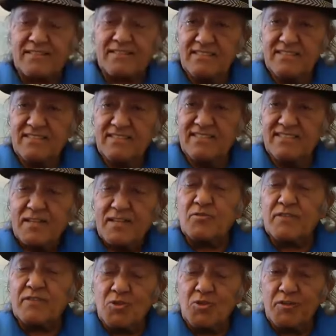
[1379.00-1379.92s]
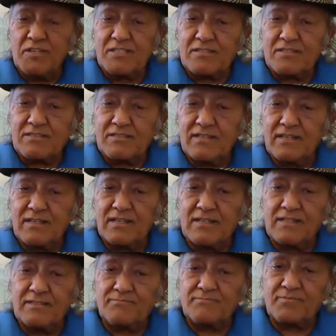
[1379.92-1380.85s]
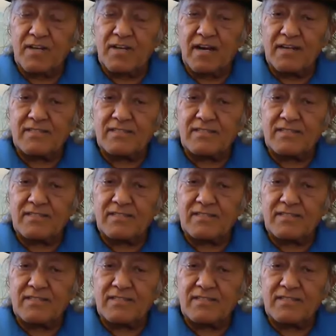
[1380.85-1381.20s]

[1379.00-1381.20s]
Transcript: do it, Prash, silent